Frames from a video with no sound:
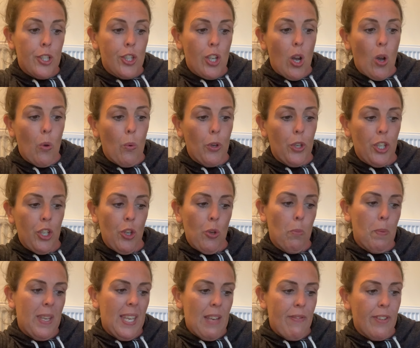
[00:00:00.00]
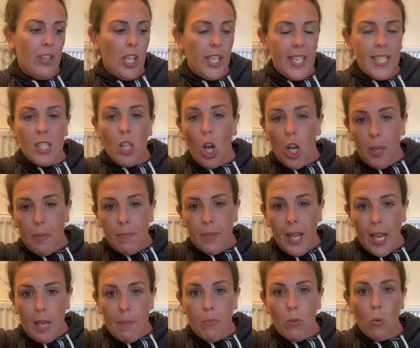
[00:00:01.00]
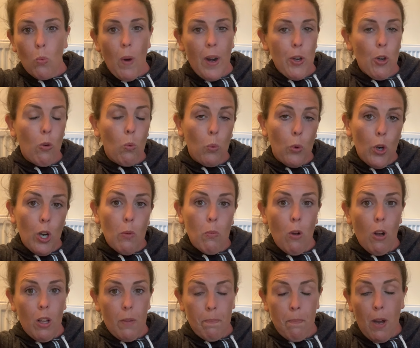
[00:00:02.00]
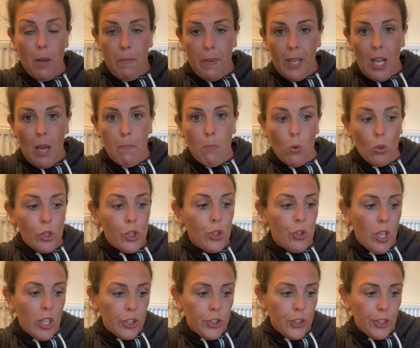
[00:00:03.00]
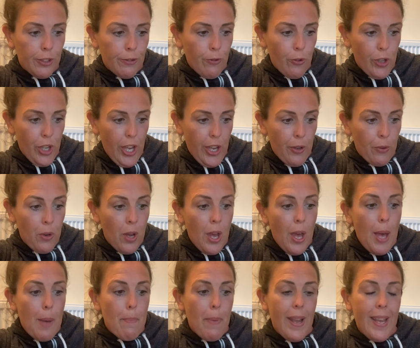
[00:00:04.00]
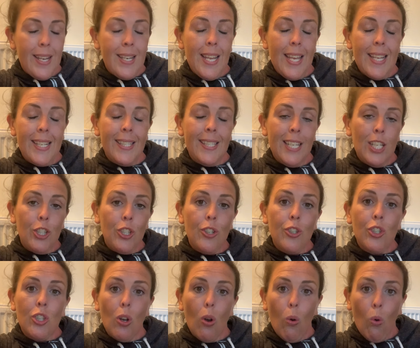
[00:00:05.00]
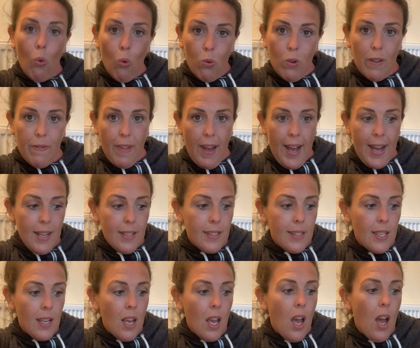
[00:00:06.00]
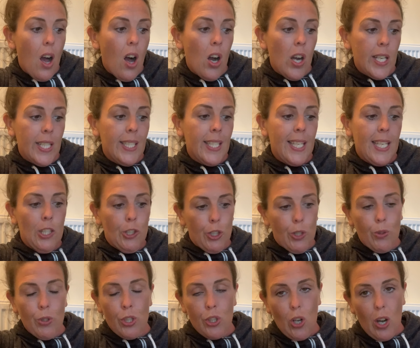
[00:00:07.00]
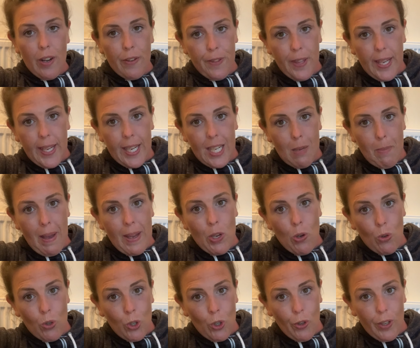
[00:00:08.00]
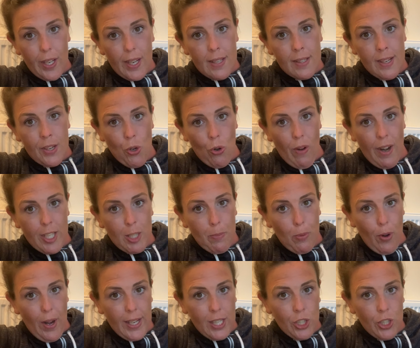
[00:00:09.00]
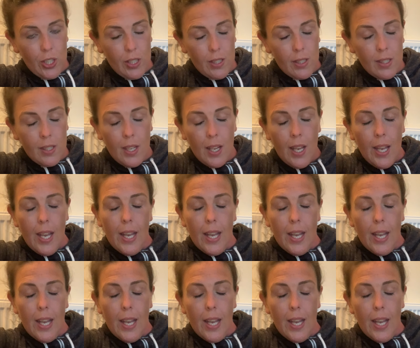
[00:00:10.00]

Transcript: so you'll be given like a timetable where your work what might become more structured for you. But in addition to all of that, I need you to start thinking about your careers and your aspirations.